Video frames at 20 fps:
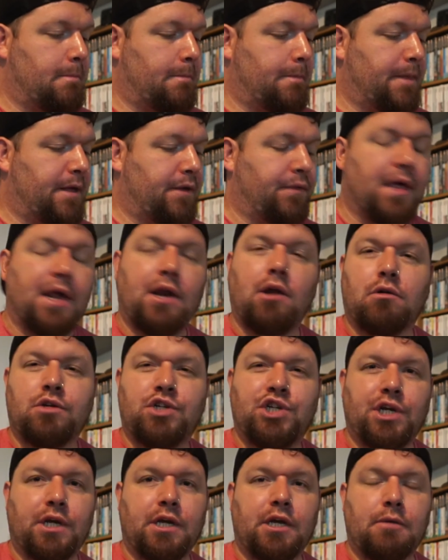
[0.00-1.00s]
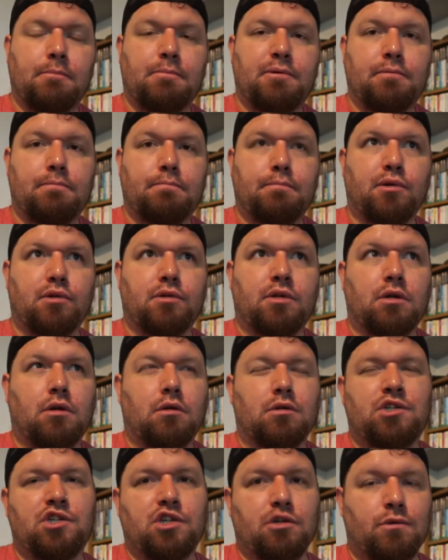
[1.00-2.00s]
they're not cheap, but they're
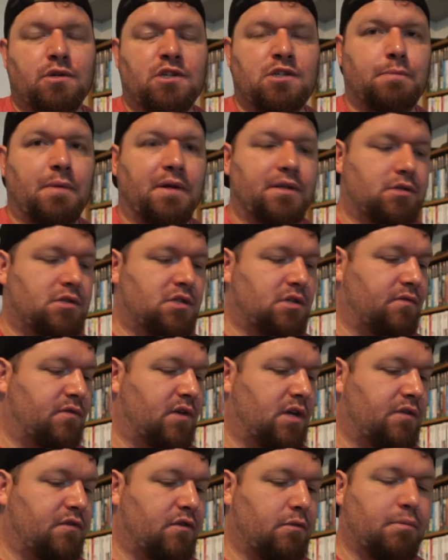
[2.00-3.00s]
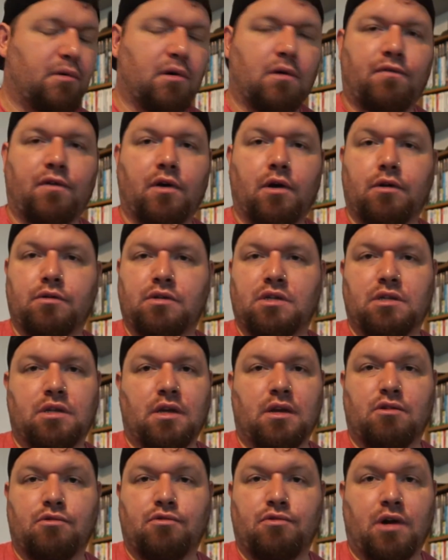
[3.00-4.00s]
not too expensive either, but I've heard that
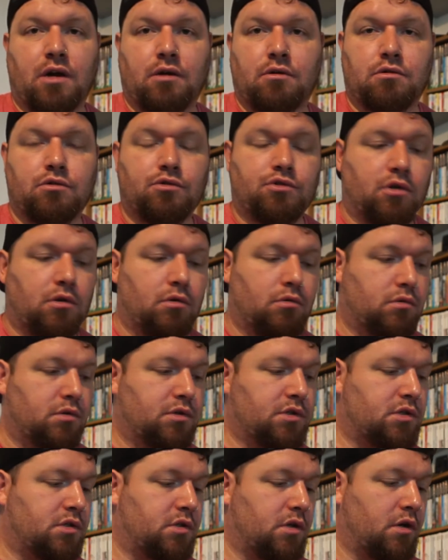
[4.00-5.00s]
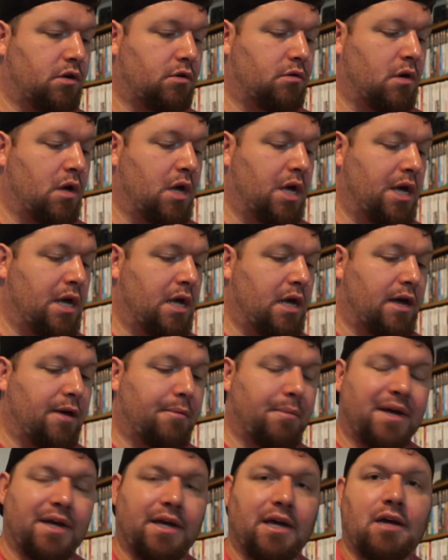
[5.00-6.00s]
they're crap controllers, so I
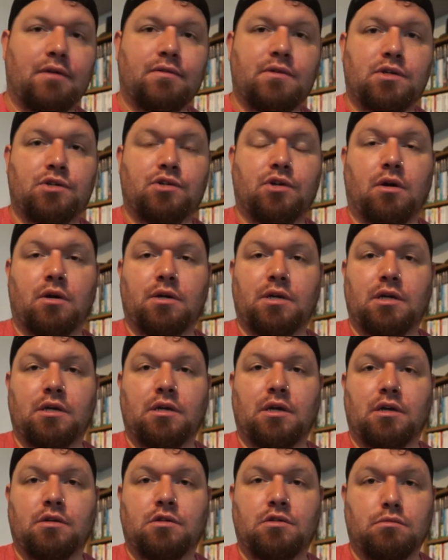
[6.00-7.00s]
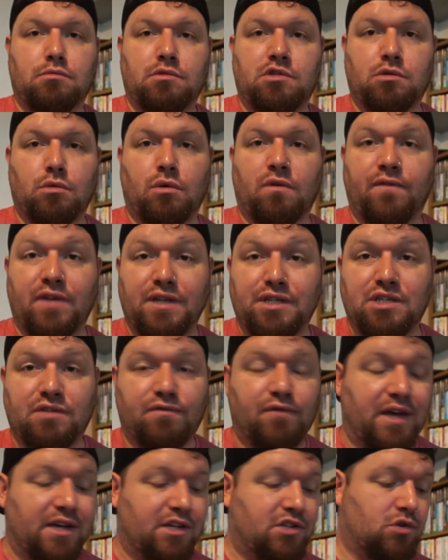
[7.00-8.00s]
may have to try and get some sort of
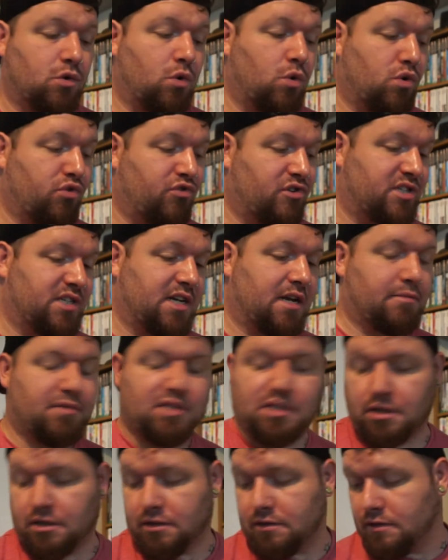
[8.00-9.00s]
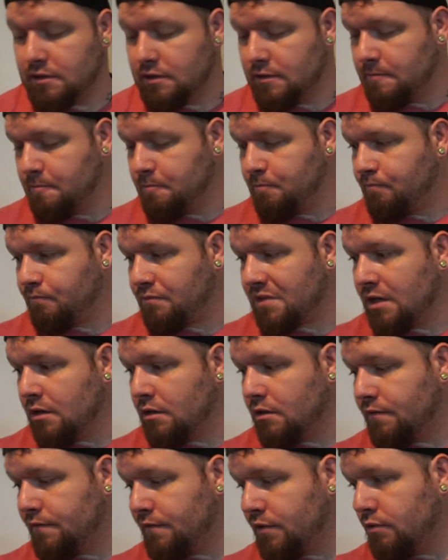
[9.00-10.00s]
interface or adapter in
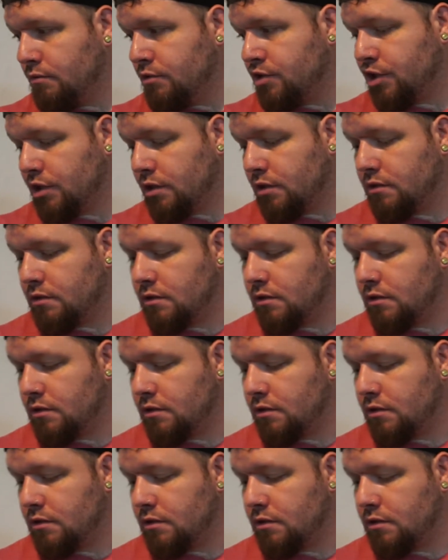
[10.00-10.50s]
the future.